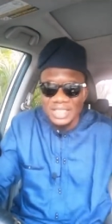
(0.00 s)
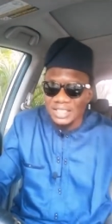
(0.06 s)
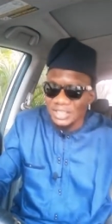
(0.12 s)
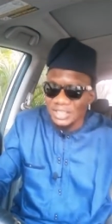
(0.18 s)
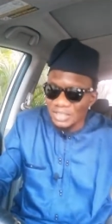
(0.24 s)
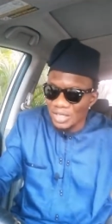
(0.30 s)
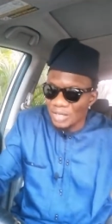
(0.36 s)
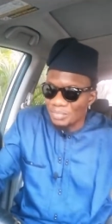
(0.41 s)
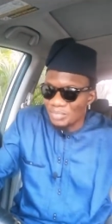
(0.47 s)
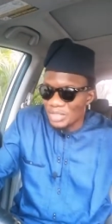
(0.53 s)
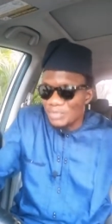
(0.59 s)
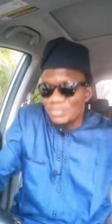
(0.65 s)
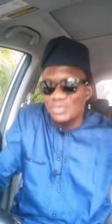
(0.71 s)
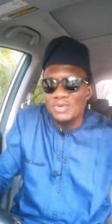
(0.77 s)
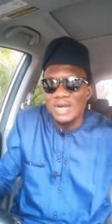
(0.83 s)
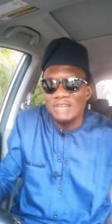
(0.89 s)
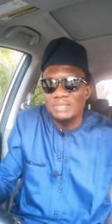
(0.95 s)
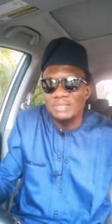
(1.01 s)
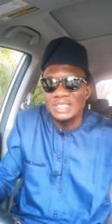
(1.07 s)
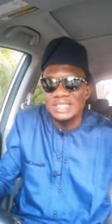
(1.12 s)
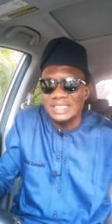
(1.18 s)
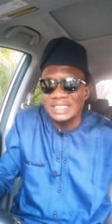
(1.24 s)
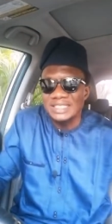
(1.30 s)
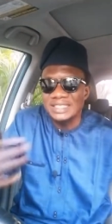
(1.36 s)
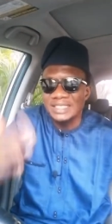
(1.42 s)
Your people have been in
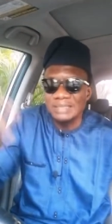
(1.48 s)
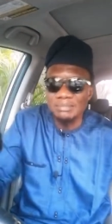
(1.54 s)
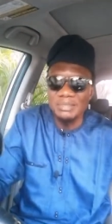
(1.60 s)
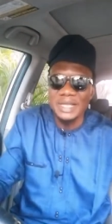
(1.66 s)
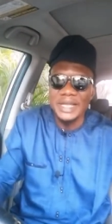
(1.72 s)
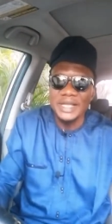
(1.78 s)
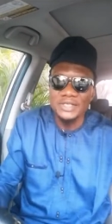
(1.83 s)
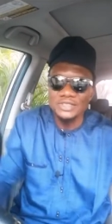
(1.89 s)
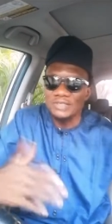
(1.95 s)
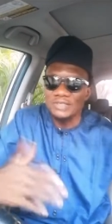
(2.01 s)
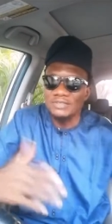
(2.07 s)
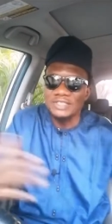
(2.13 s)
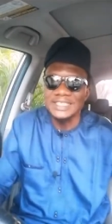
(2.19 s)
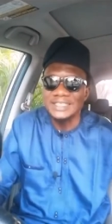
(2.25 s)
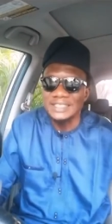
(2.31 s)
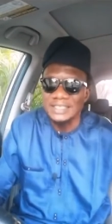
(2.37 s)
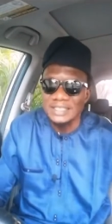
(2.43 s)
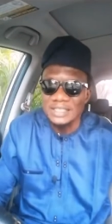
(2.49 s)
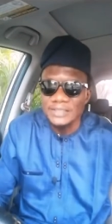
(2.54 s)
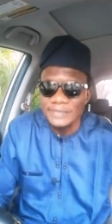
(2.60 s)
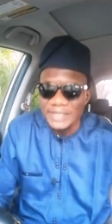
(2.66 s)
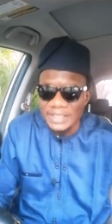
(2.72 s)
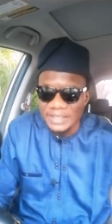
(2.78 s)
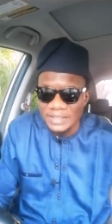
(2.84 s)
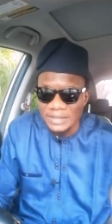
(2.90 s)
existence millions of years in this
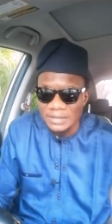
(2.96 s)
place.